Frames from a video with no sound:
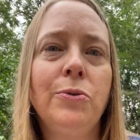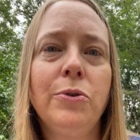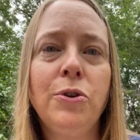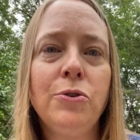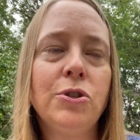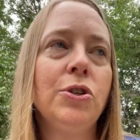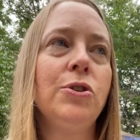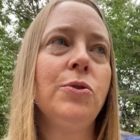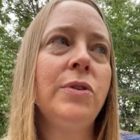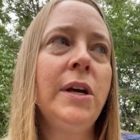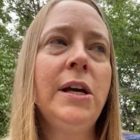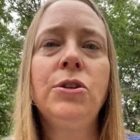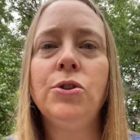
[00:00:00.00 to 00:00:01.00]
should do
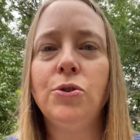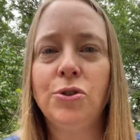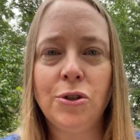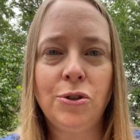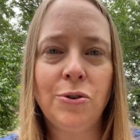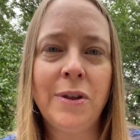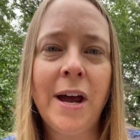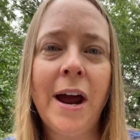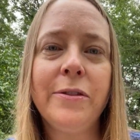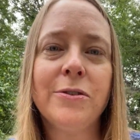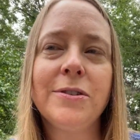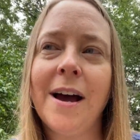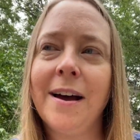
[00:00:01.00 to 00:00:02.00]
this, you should do that, and
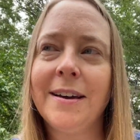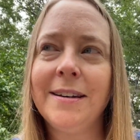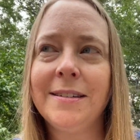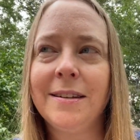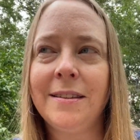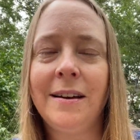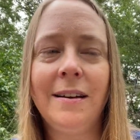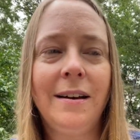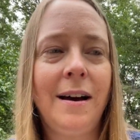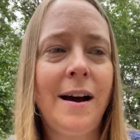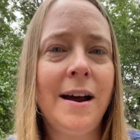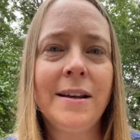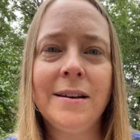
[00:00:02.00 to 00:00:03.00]
they're talking to the
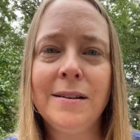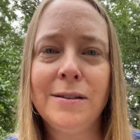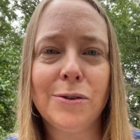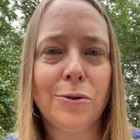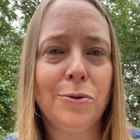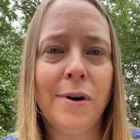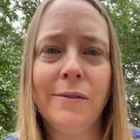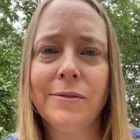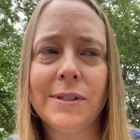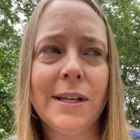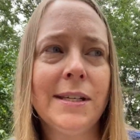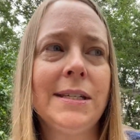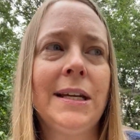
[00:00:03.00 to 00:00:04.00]
audience or whoever's
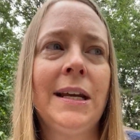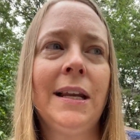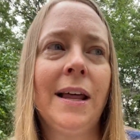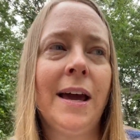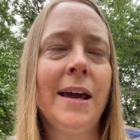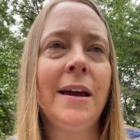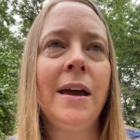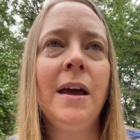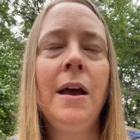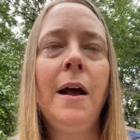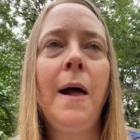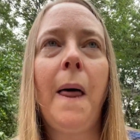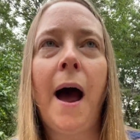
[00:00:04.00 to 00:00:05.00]
listening like
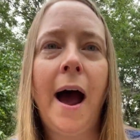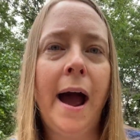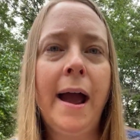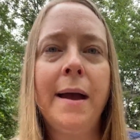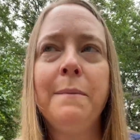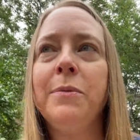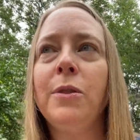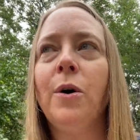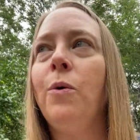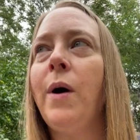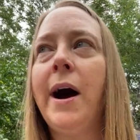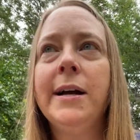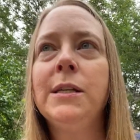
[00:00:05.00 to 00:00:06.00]
I'm the
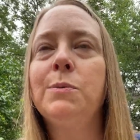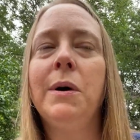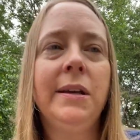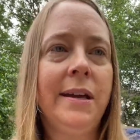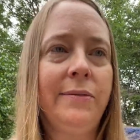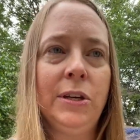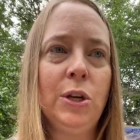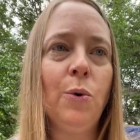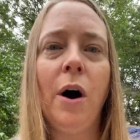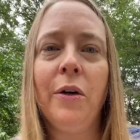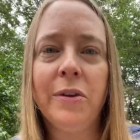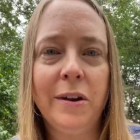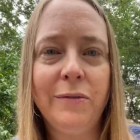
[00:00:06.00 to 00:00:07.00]
wise one giving you
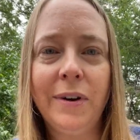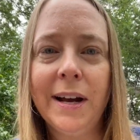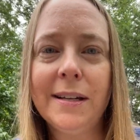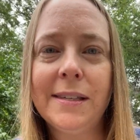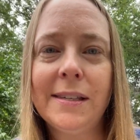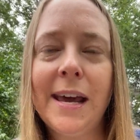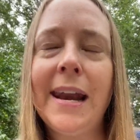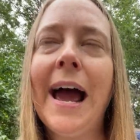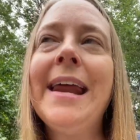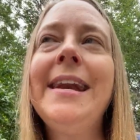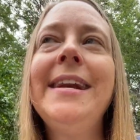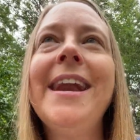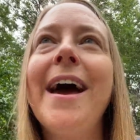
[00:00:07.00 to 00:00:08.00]
all the advice. And I
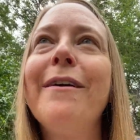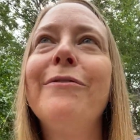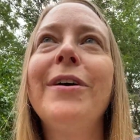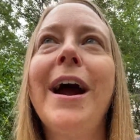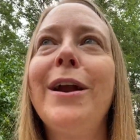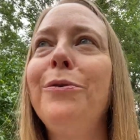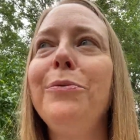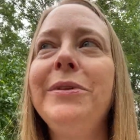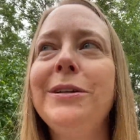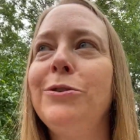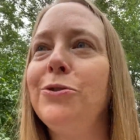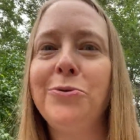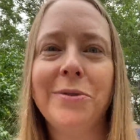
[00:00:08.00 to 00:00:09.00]
don't really
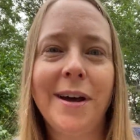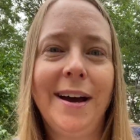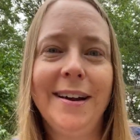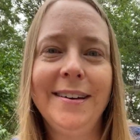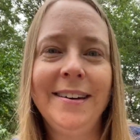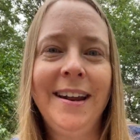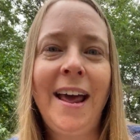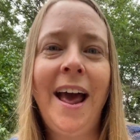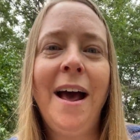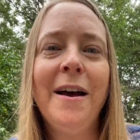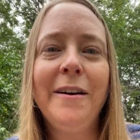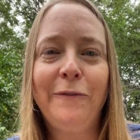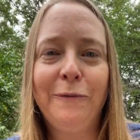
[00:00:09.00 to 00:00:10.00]
do that.
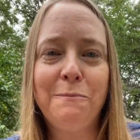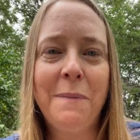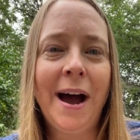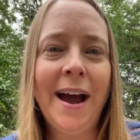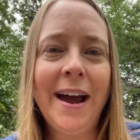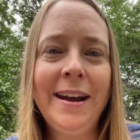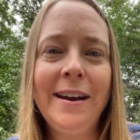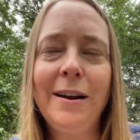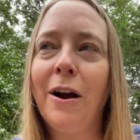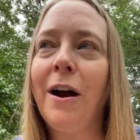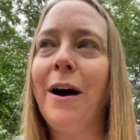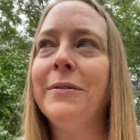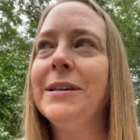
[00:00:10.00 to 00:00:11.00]
Mine
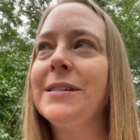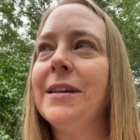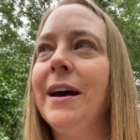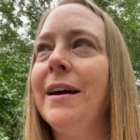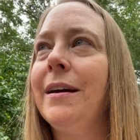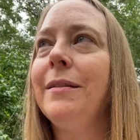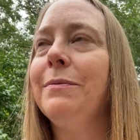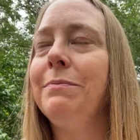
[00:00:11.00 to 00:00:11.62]
are always like,